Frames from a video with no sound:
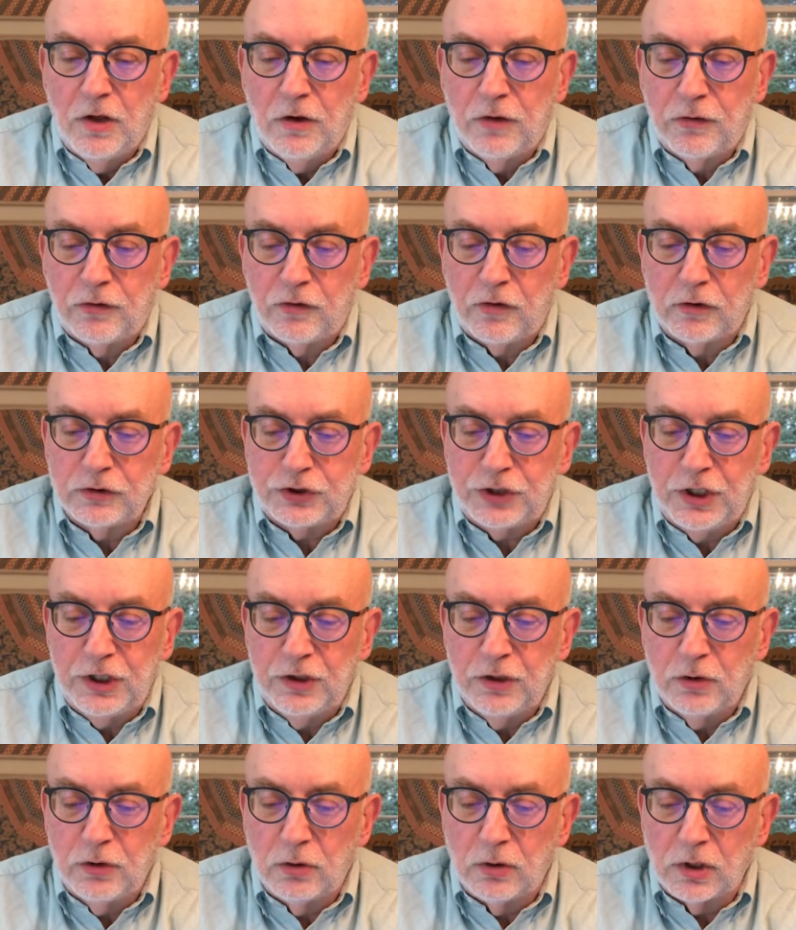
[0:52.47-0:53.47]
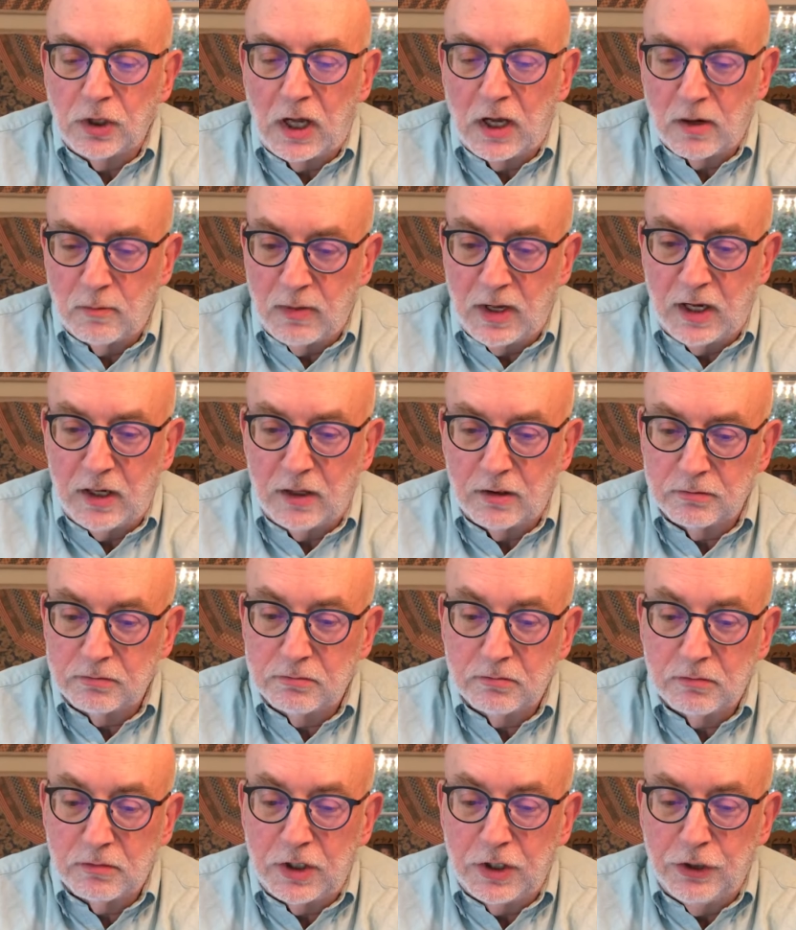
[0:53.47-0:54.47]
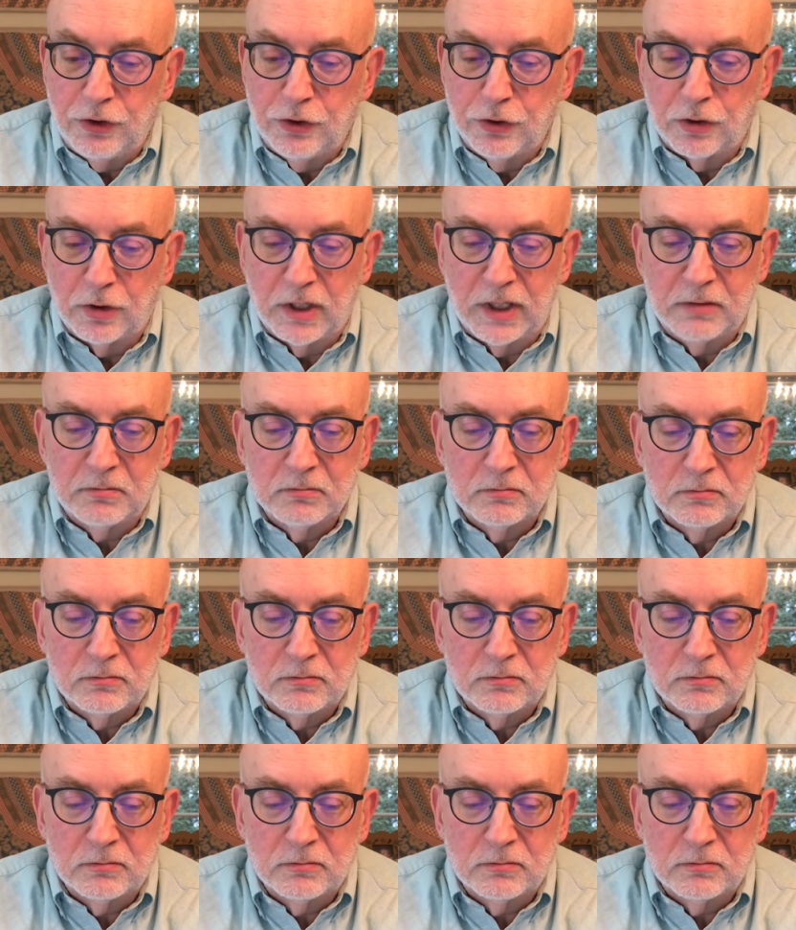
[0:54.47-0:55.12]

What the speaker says: so she knew a lot about enduring.